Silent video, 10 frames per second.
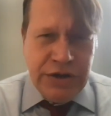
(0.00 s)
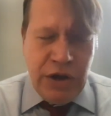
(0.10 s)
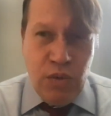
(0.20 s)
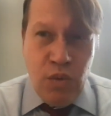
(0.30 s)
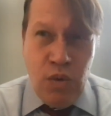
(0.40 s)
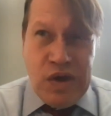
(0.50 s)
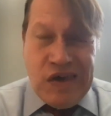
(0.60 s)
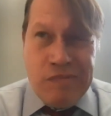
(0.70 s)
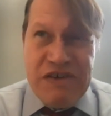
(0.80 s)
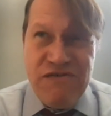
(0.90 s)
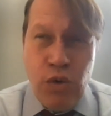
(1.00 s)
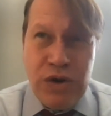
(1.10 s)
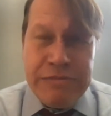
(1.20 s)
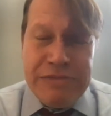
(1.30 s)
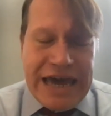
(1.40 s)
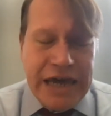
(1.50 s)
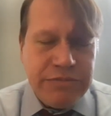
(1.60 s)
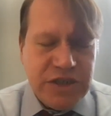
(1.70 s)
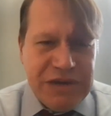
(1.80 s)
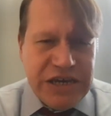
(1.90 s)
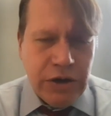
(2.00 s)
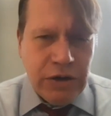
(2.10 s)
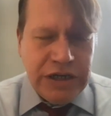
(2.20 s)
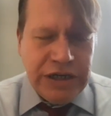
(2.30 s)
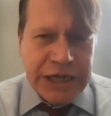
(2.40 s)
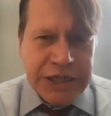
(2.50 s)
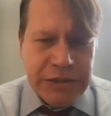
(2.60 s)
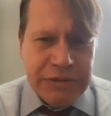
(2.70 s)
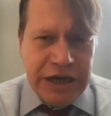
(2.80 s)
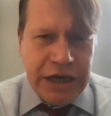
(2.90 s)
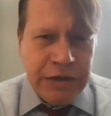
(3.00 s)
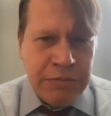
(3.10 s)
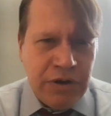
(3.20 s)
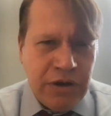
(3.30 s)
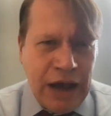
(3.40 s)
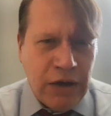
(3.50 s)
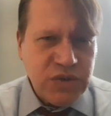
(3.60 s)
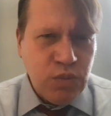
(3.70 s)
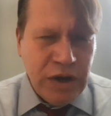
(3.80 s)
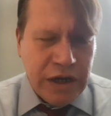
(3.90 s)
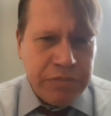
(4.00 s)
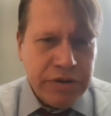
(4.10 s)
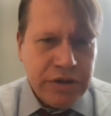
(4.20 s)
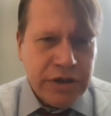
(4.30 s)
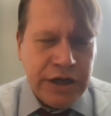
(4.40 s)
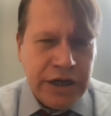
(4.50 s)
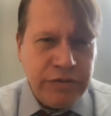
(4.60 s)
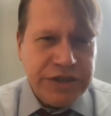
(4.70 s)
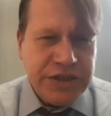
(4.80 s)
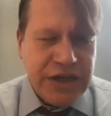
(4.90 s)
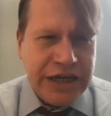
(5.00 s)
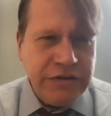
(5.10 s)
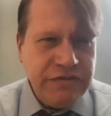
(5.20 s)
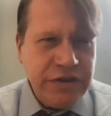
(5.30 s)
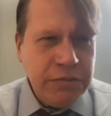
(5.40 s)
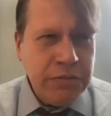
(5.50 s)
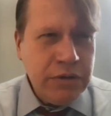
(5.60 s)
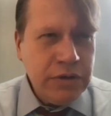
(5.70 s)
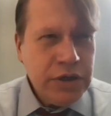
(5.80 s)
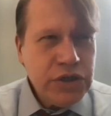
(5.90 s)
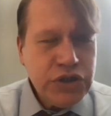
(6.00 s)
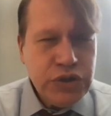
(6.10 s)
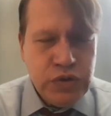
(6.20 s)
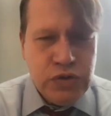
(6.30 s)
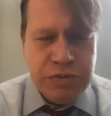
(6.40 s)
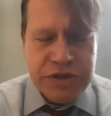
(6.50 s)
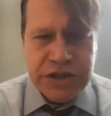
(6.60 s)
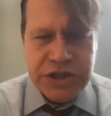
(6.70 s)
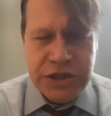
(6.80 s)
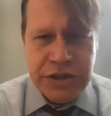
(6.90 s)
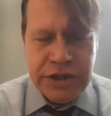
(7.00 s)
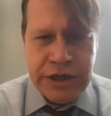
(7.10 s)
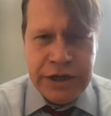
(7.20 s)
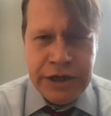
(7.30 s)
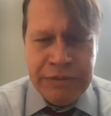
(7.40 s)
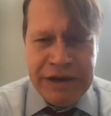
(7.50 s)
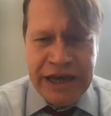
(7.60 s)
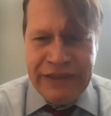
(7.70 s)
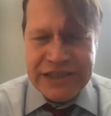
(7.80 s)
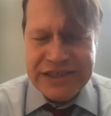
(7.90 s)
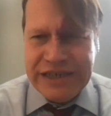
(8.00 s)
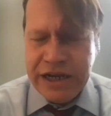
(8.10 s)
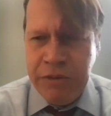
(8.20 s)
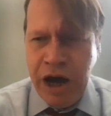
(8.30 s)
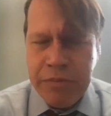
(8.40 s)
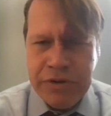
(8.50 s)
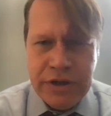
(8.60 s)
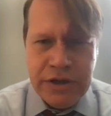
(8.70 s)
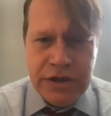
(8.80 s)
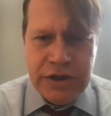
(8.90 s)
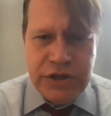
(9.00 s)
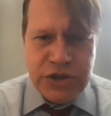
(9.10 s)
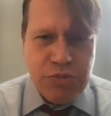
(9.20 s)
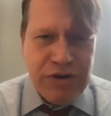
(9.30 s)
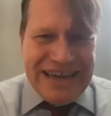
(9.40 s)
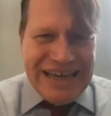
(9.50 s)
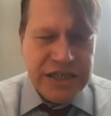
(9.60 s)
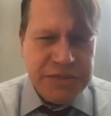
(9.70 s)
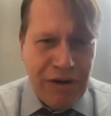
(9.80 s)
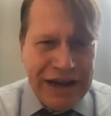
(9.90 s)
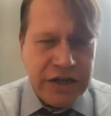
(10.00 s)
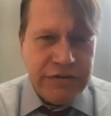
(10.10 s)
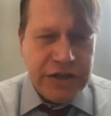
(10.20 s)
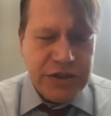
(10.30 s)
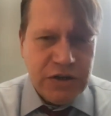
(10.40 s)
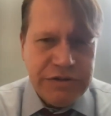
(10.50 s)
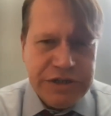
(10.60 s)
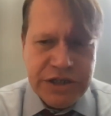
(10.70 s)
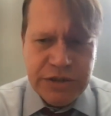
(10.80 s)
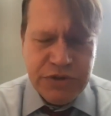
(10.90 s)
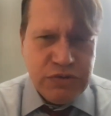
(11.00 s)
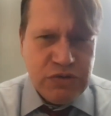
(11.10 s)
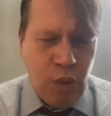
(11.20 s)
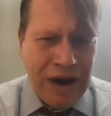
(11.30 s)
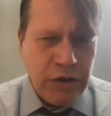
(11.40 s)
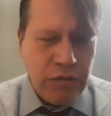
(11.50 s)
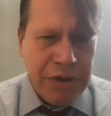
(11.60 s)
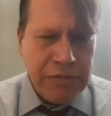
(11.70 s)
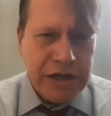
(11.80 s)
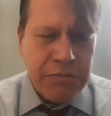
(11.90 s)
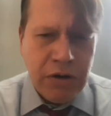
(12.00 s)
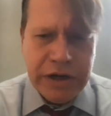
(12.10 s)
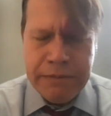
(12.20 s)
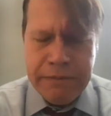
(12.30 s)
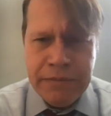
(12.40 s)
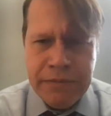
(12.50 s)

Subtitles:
you know, before he became Speaker, he actually became House Whip, which is kind of the number two position. And that set him up to bring his brand of conservatism to the wider Republican Party.